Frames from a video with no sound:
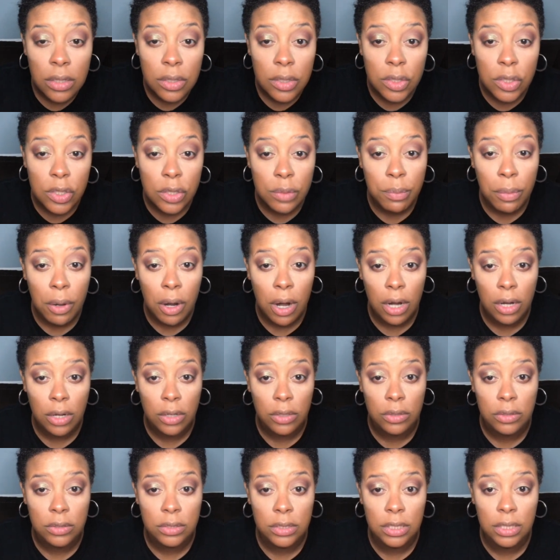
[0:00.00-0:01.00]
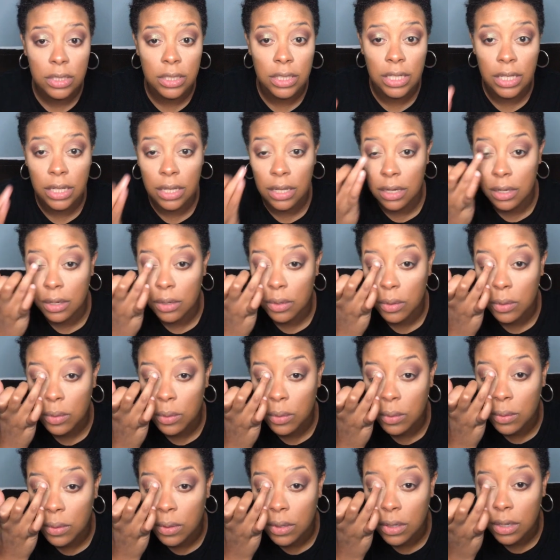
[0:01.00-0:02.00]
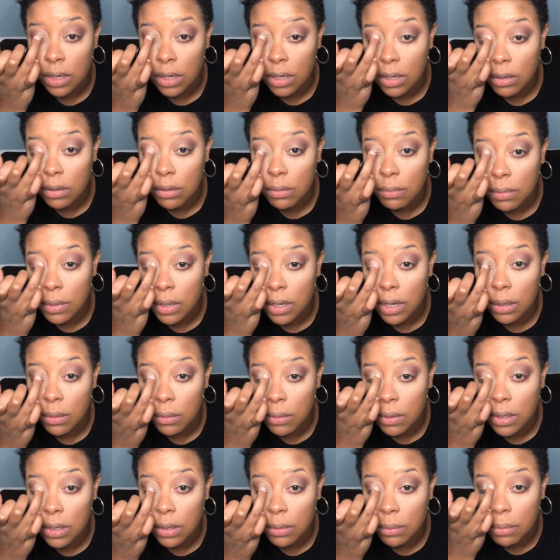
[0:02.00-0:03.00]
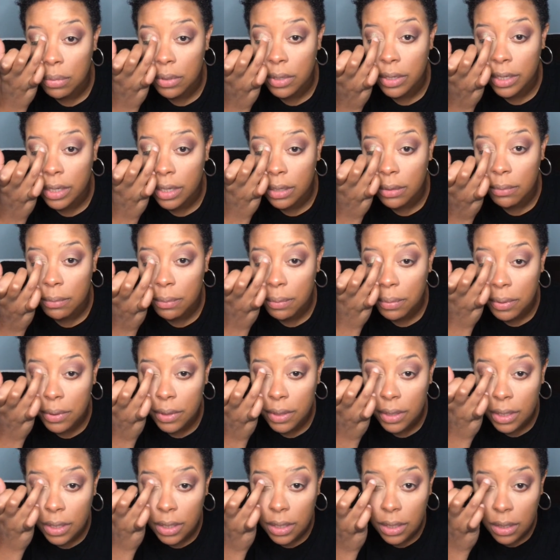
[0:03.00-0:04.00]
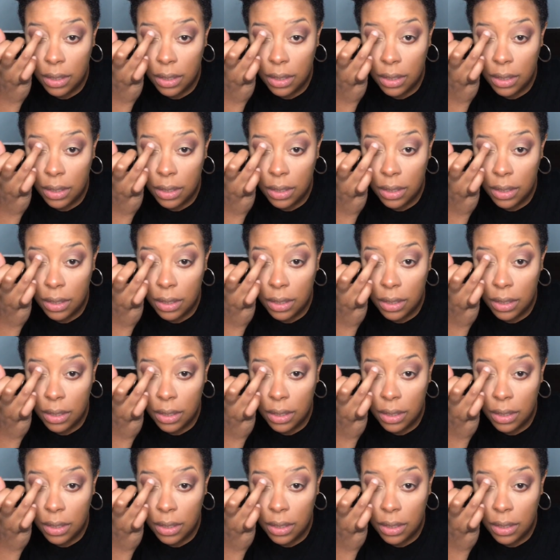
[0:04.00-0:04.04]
sparkle to the inner corner, but I want to bring it pretty